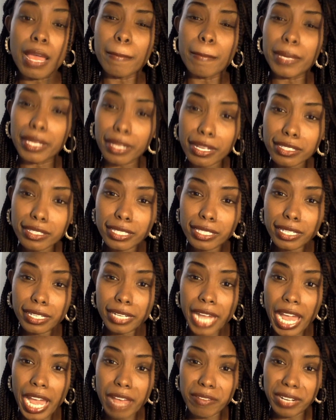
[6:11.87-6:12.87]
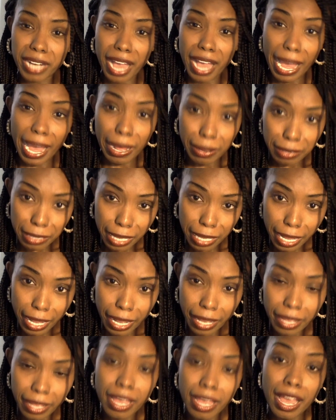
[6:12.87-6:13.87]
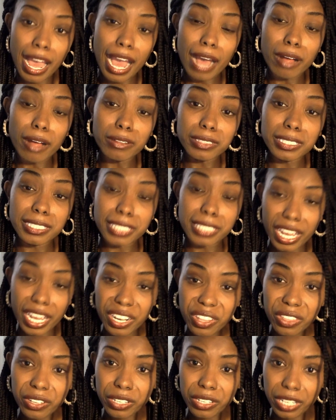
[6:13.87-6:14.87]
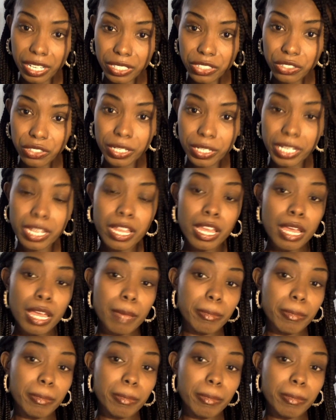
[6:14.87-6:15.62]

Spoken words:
because they didn't have an ally outside of their country,